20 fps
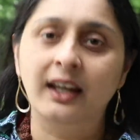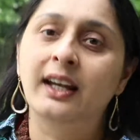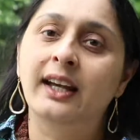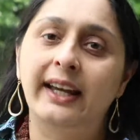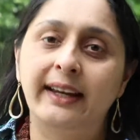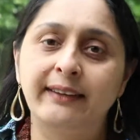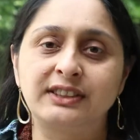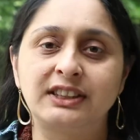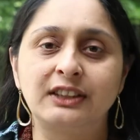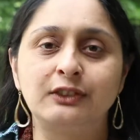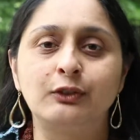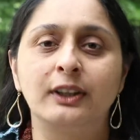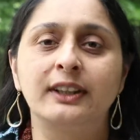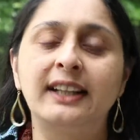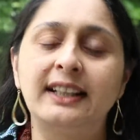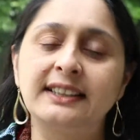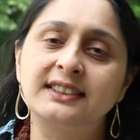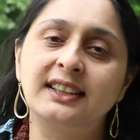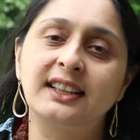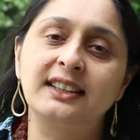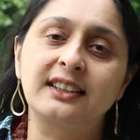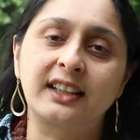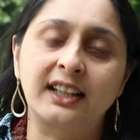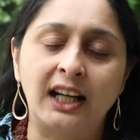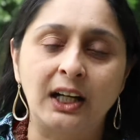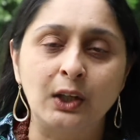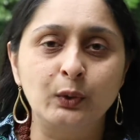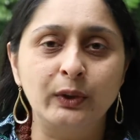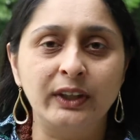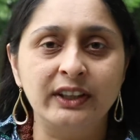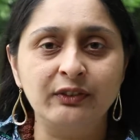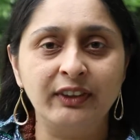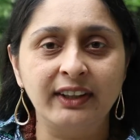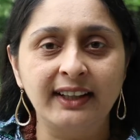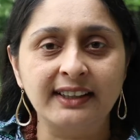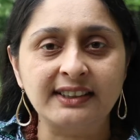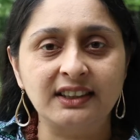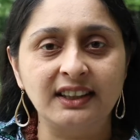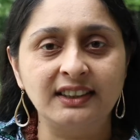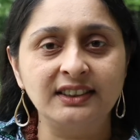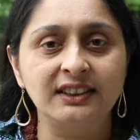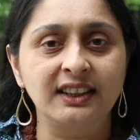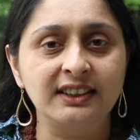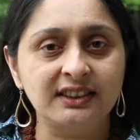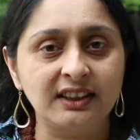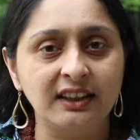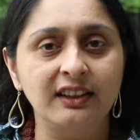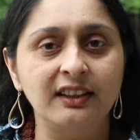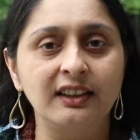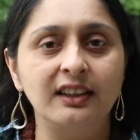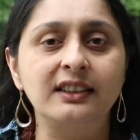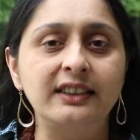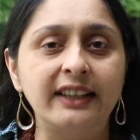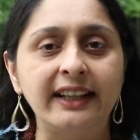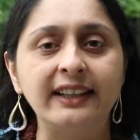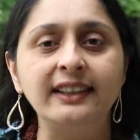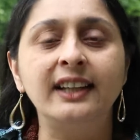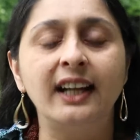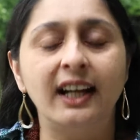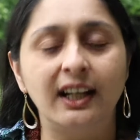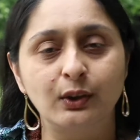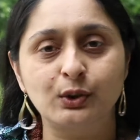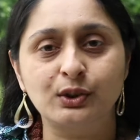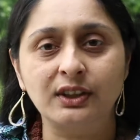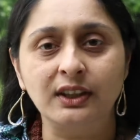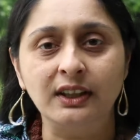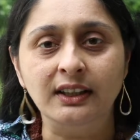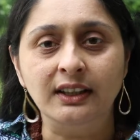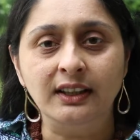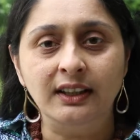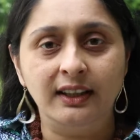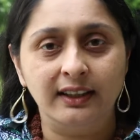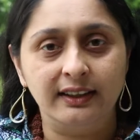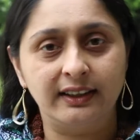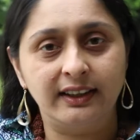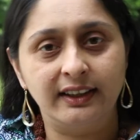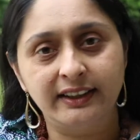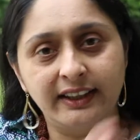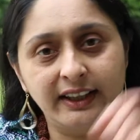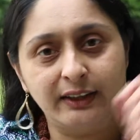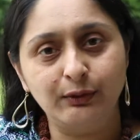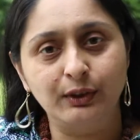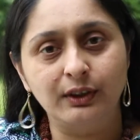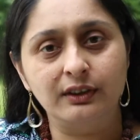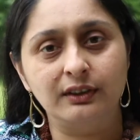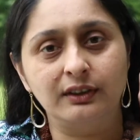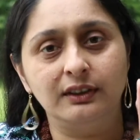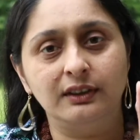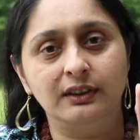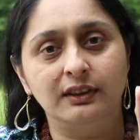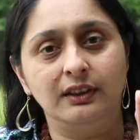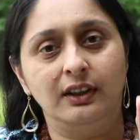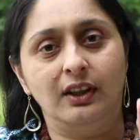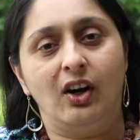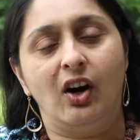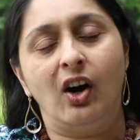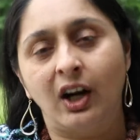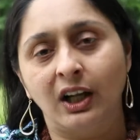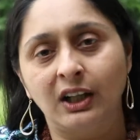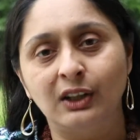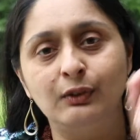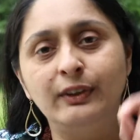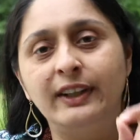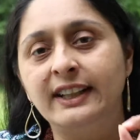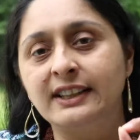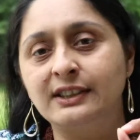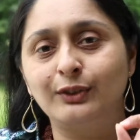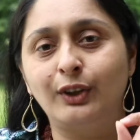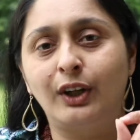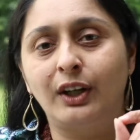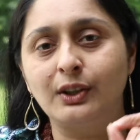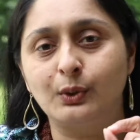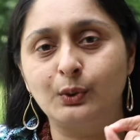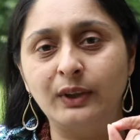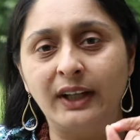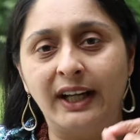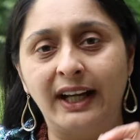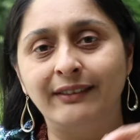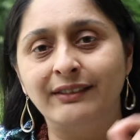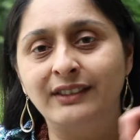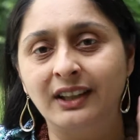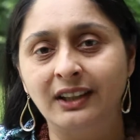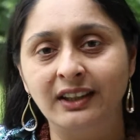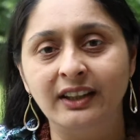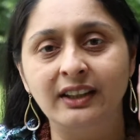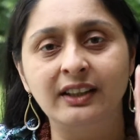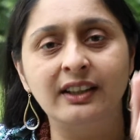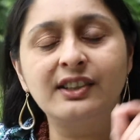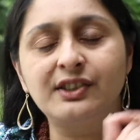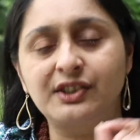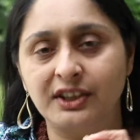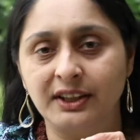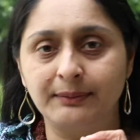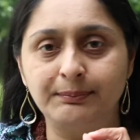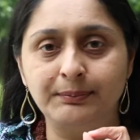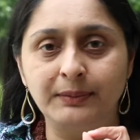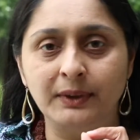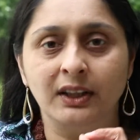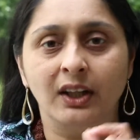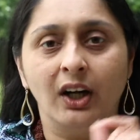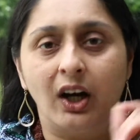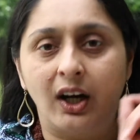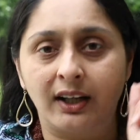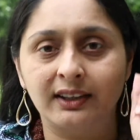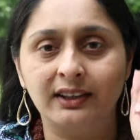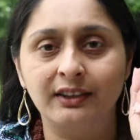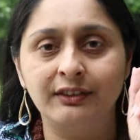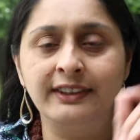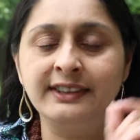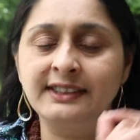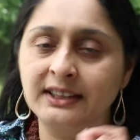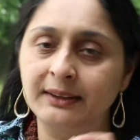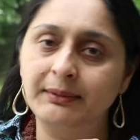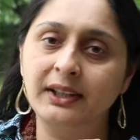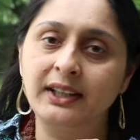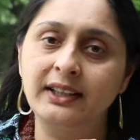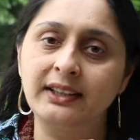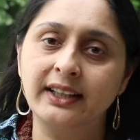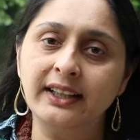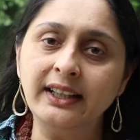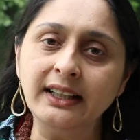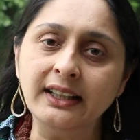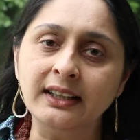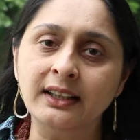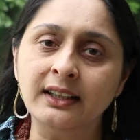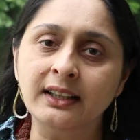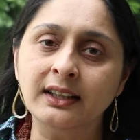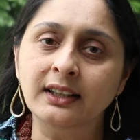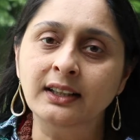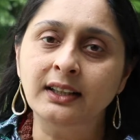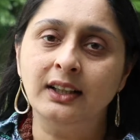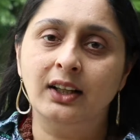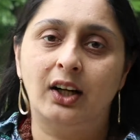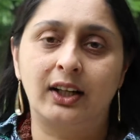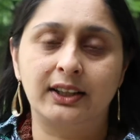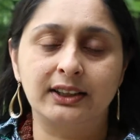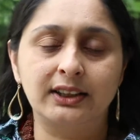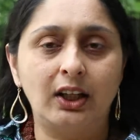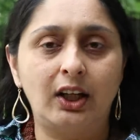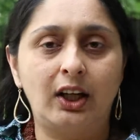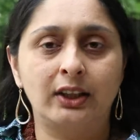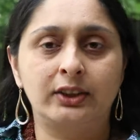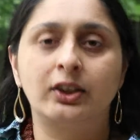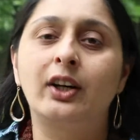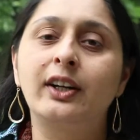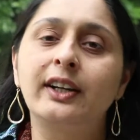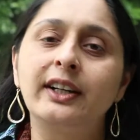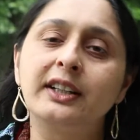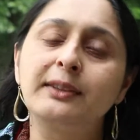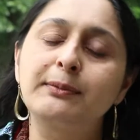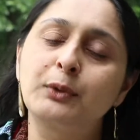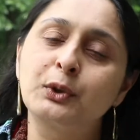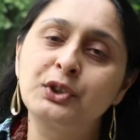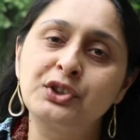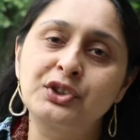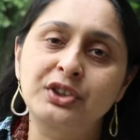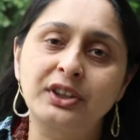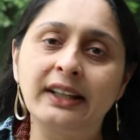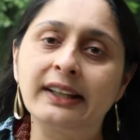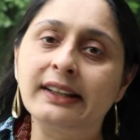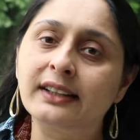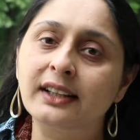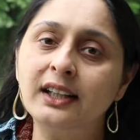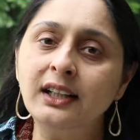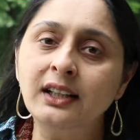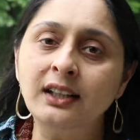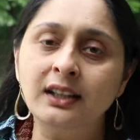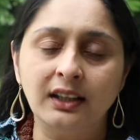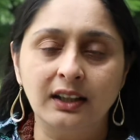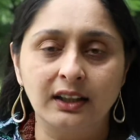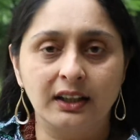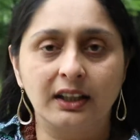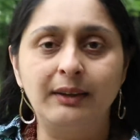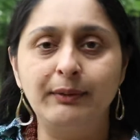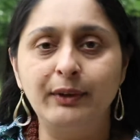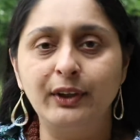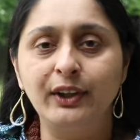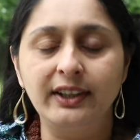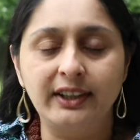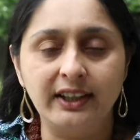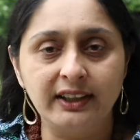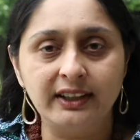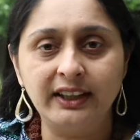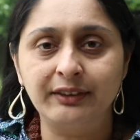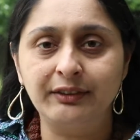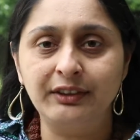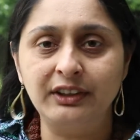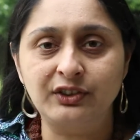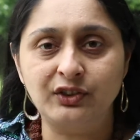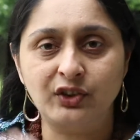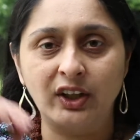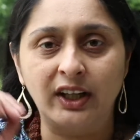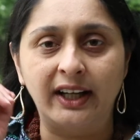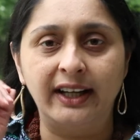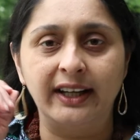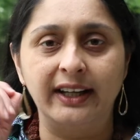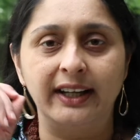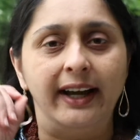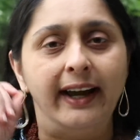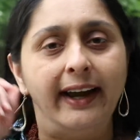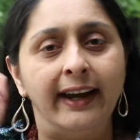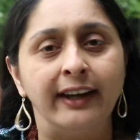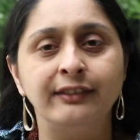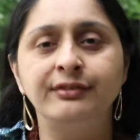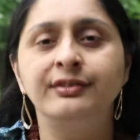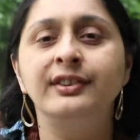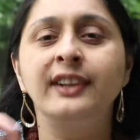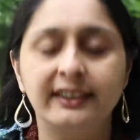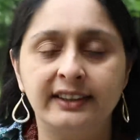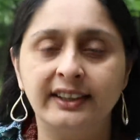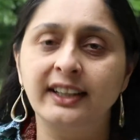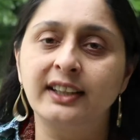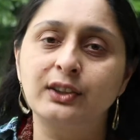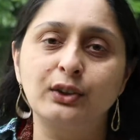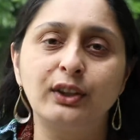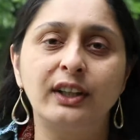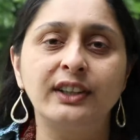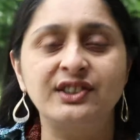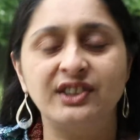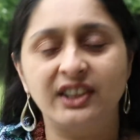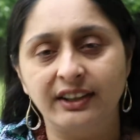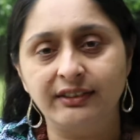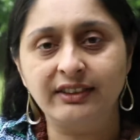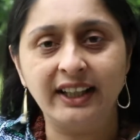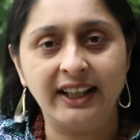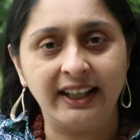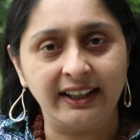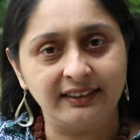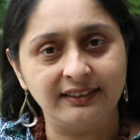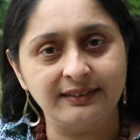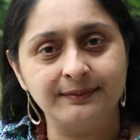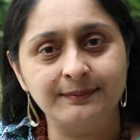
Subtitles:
If someone has that Rahu and Venus conjunction in the 10th house, then they would always want to have the leadership or the visibility or the authority position in the community. They will try everything to achieve that.